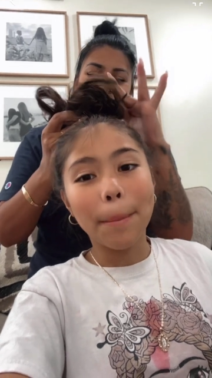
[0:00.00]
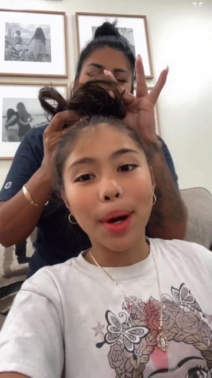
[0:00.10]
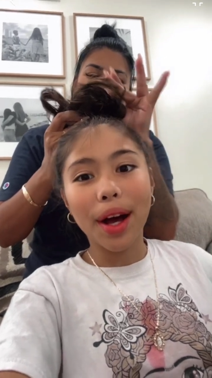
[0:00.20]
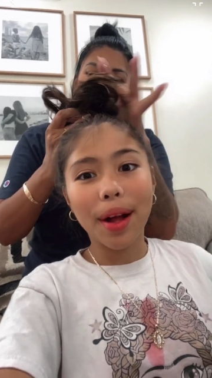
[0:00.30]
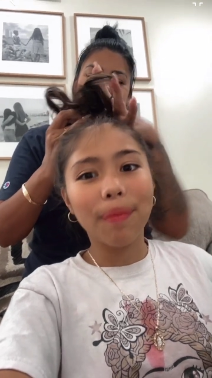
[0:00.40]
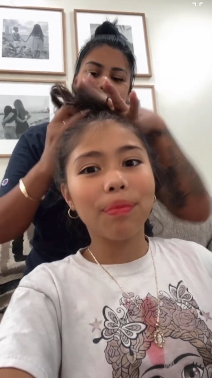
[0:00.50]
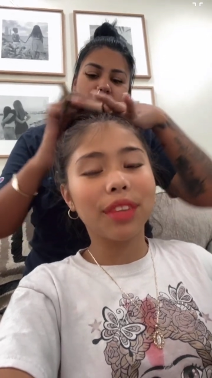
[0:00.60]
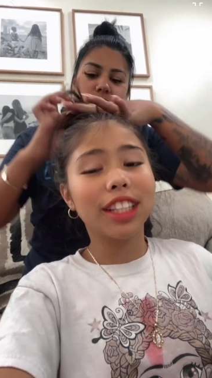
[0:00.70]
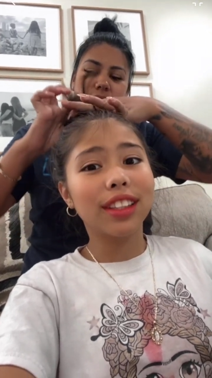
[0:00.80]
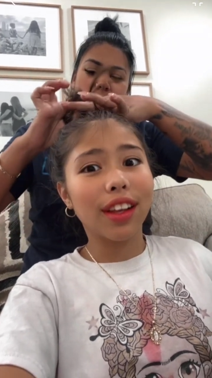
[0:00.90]
Speaker 1: But
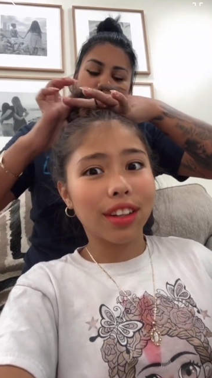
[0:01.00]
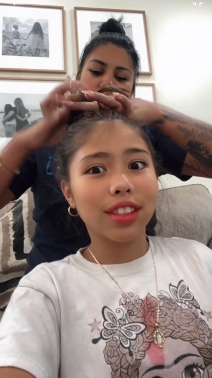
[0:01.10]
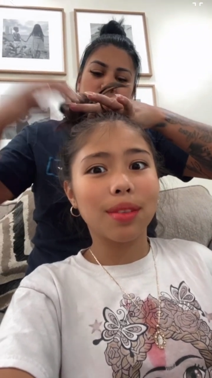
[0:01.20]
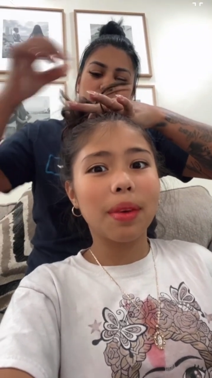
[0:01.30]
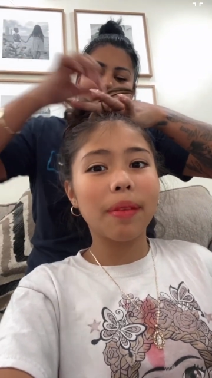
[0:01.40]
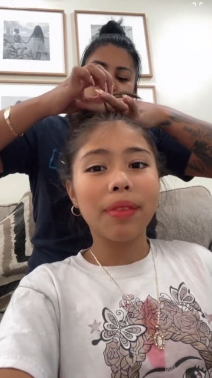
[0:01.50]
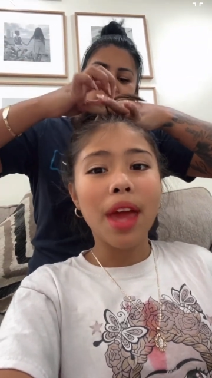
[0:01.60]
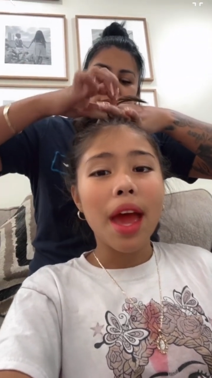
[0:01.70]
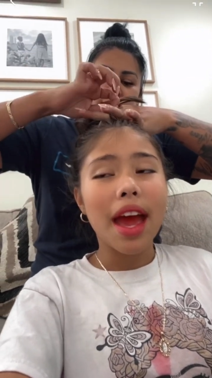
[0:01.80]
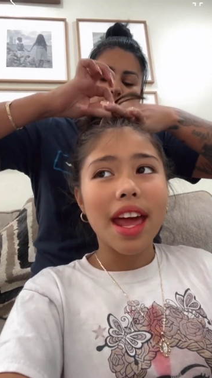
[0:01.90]
that's long to me.
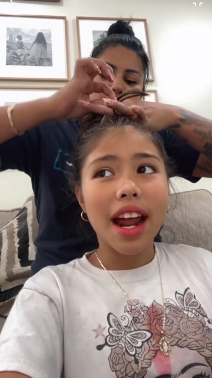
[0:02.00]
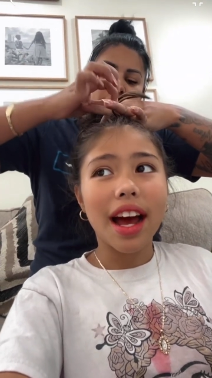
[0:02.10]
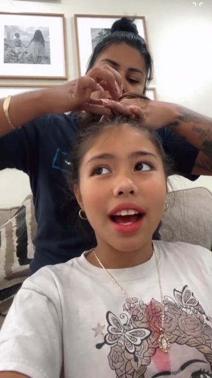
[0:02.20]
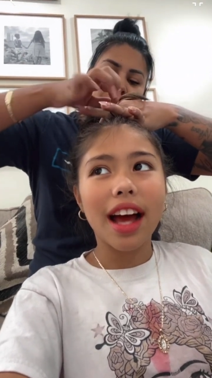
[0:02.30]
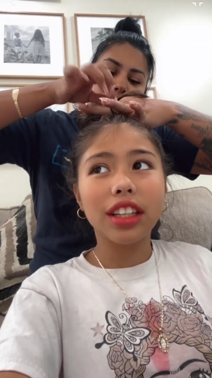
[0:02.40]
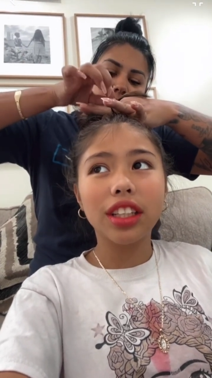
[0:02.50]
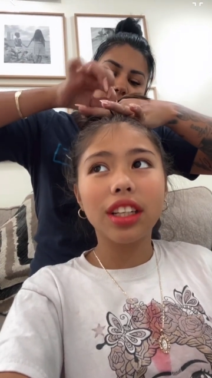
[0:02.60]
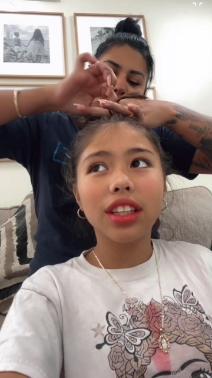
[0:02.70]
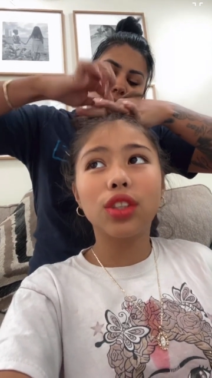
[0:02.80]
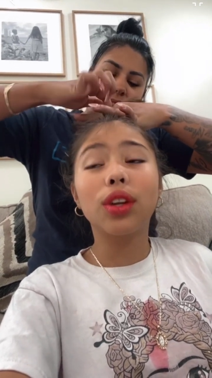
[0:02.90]
And
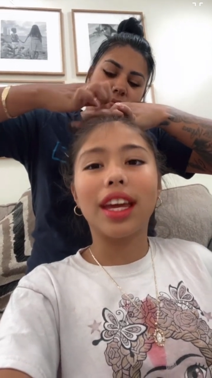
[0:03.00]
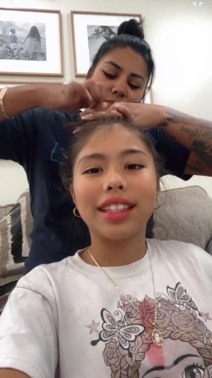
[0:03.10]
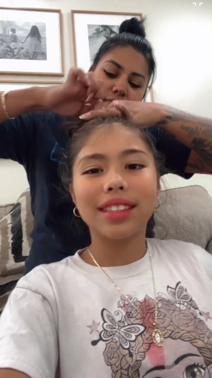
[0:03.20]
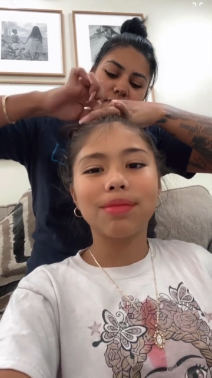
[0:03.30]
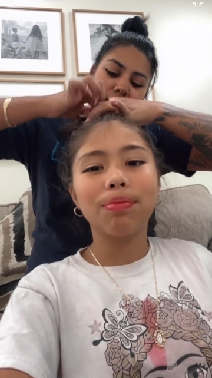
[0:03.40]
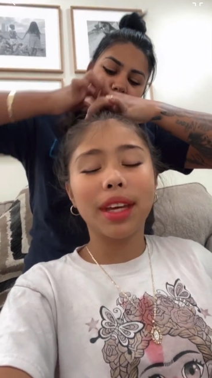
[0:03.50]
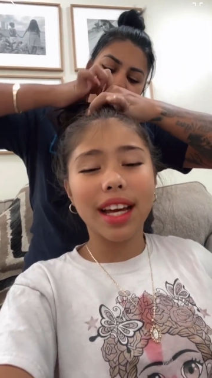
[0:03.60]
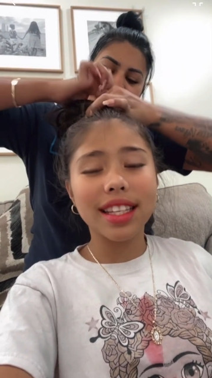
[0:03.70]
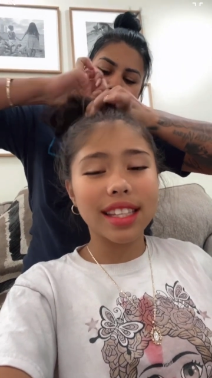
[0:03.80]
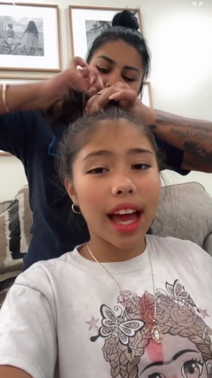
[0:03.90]
actually, two days.
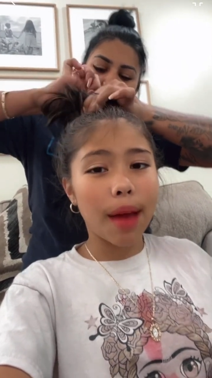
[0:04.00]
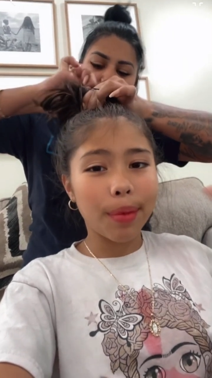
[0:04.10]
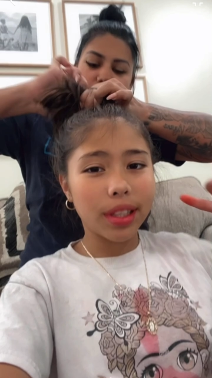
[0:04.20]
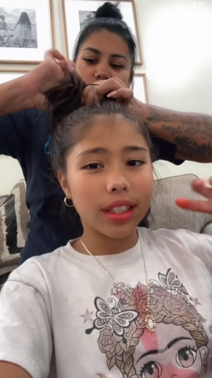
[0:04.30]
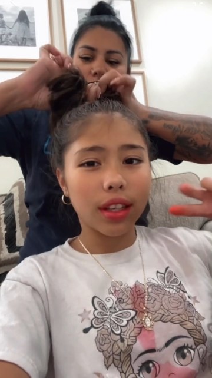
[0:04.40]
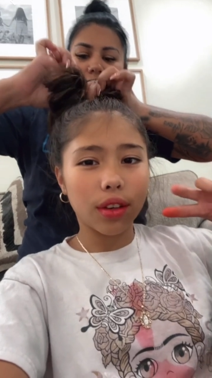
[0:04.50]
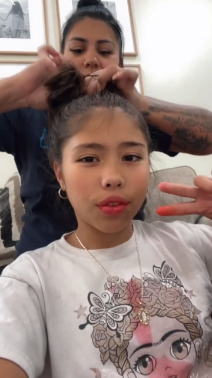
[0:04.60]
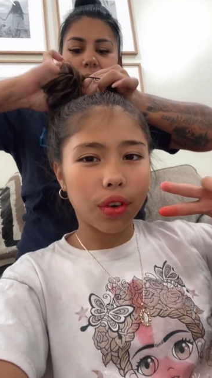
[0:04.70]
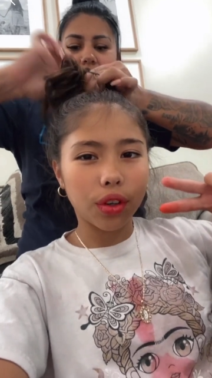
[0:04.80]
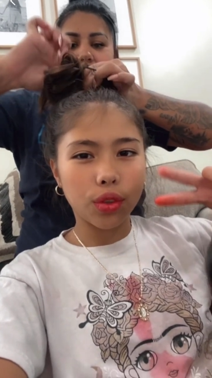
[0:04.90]
Because I've been sick
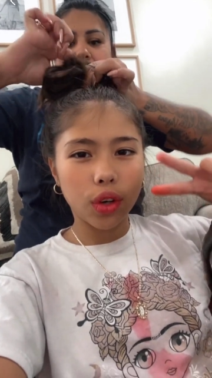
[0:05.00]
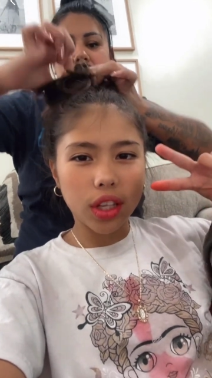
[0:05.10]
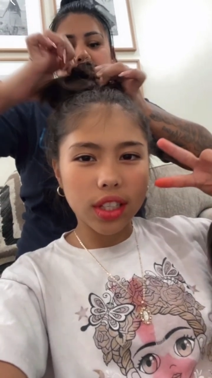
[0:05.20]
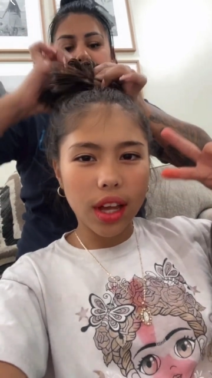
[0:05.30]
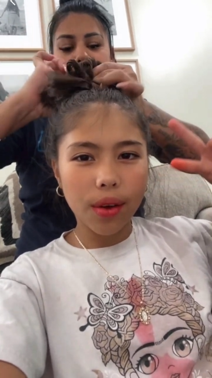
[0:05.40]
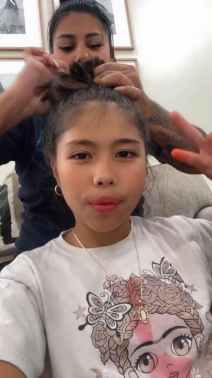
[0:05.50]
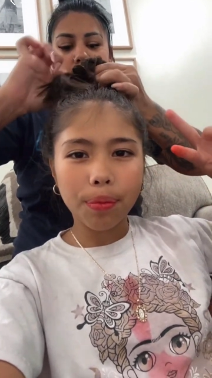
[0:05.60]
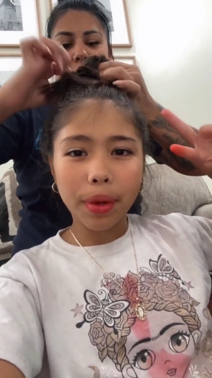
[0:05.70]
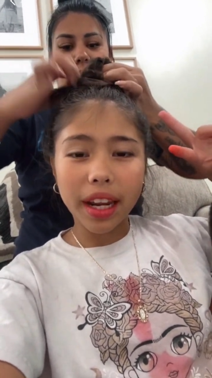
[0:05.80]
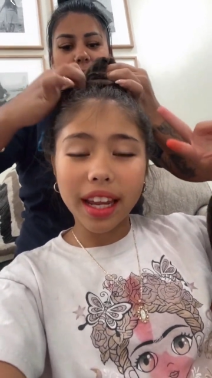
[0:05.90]
for two days now.
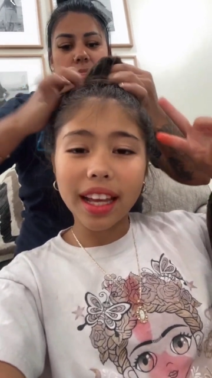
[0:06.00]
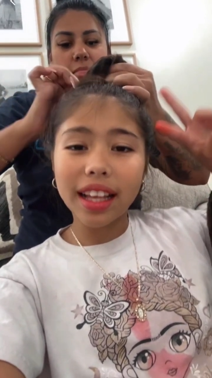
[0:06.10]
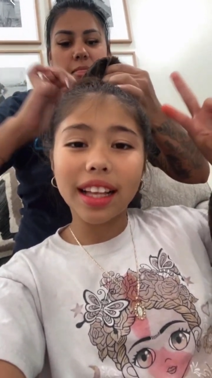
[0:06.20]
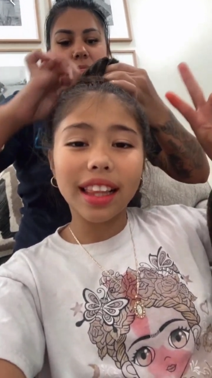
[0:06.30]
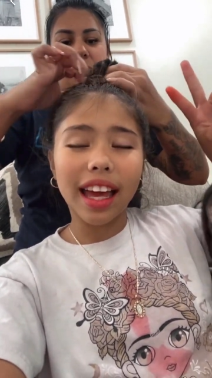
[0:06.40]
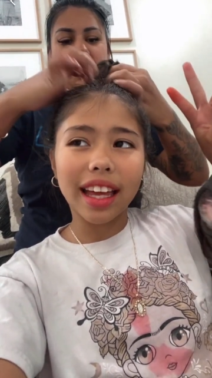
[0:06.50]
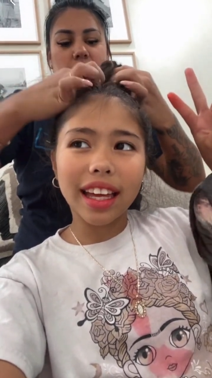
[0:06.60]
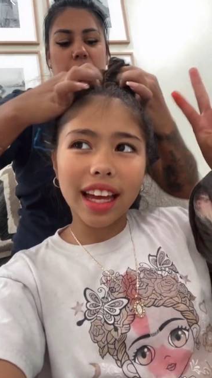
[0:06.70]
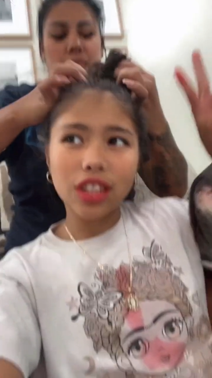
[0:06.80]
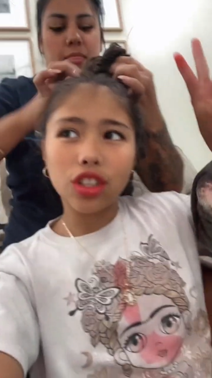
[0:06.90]
But,
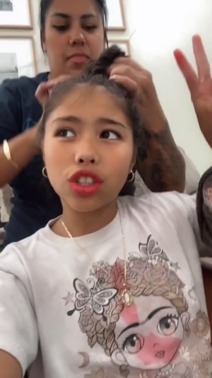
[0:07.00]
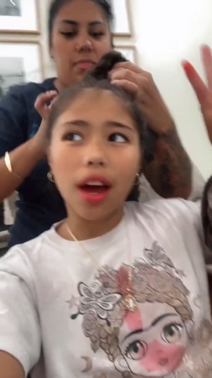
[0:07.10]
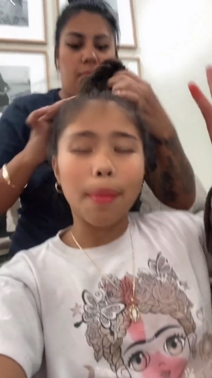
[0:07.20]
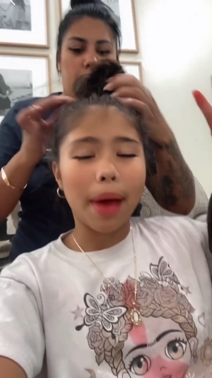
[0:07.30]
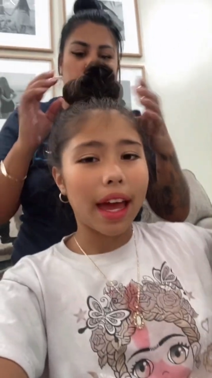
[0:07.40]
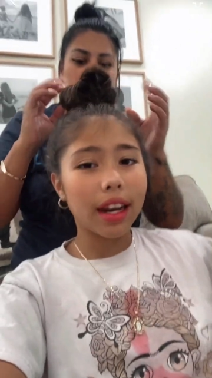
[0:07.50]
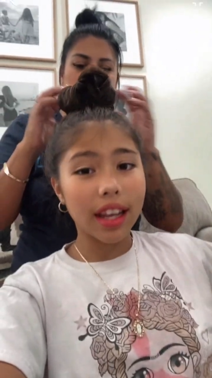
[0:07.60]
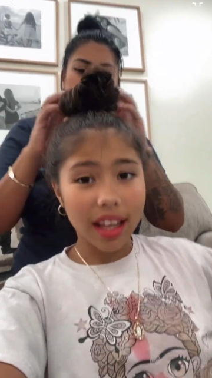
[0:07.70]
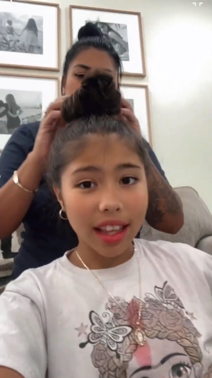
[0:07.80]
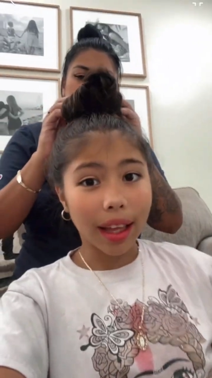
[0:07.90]
like, I just got bad.
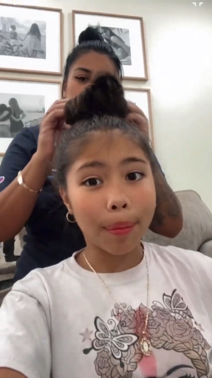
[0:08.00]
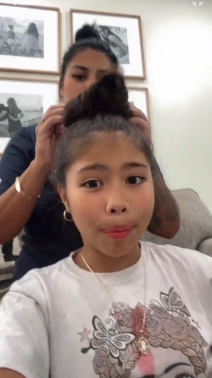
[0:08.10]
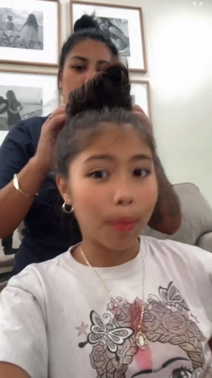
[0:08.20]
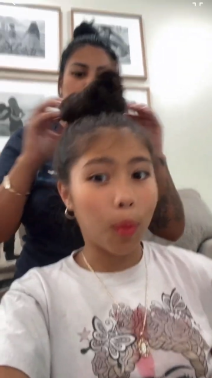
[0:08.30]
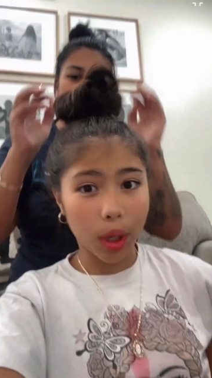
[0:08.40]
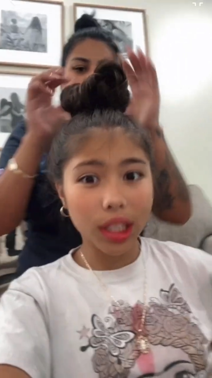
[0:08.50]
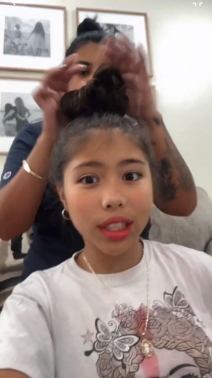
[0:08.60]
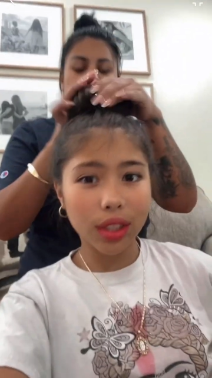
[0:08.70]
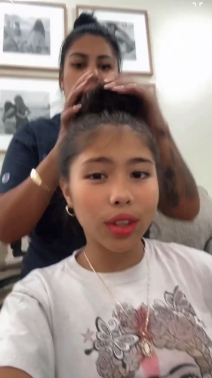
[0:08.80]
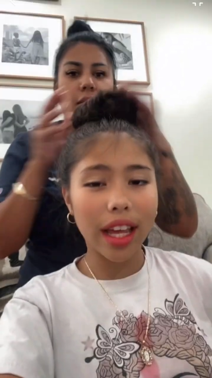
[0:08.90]
Like,
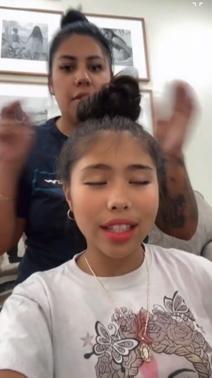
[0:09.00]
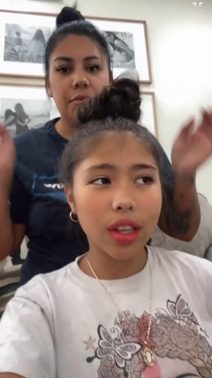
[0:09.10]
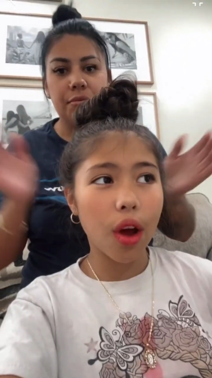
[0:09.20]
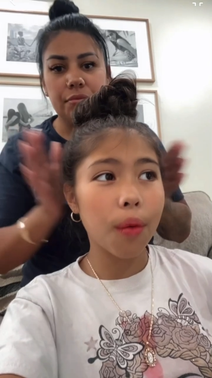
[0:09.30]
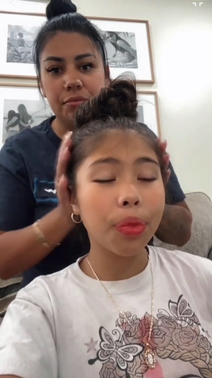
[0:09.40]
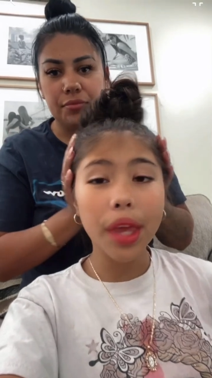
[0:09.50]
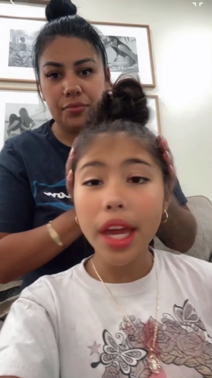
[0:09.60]
worse two days ago.